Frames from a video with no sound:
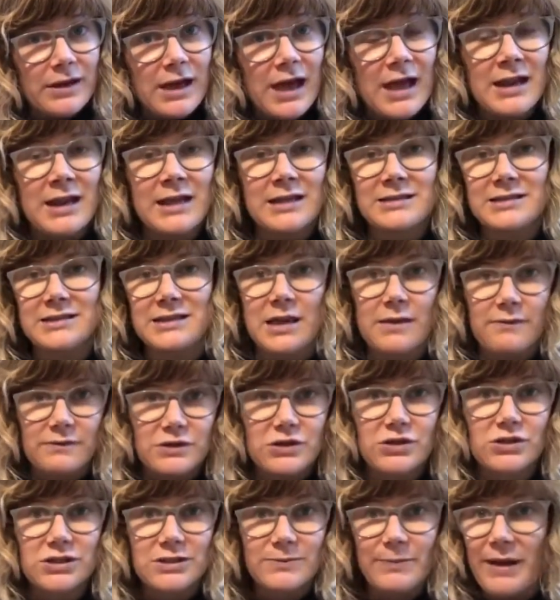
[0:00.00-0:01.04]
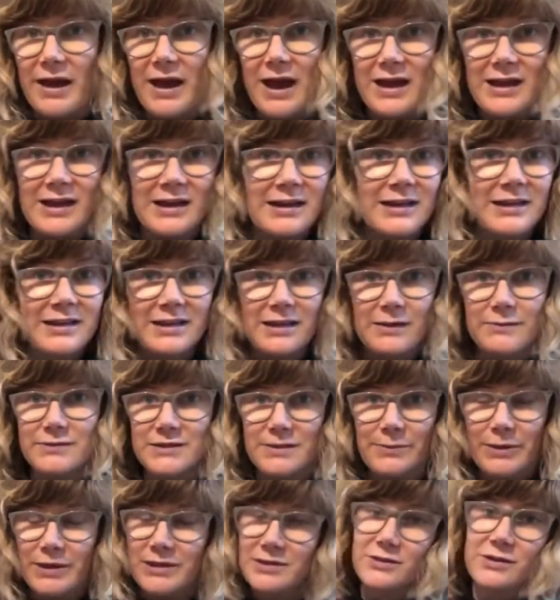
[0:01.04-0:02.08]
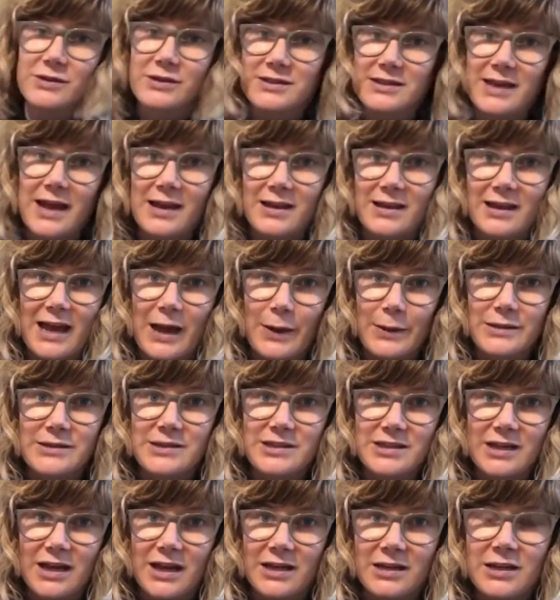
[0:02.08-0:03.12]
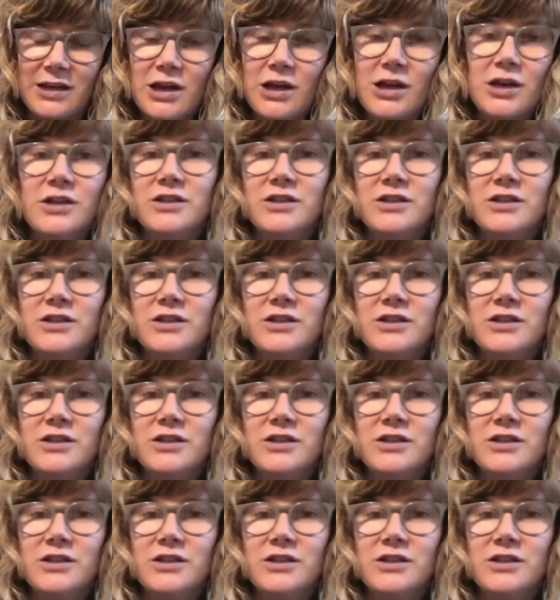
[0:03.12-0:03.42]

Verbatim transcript: and it saves your spot and it keeps the puzzle exactly how it's done.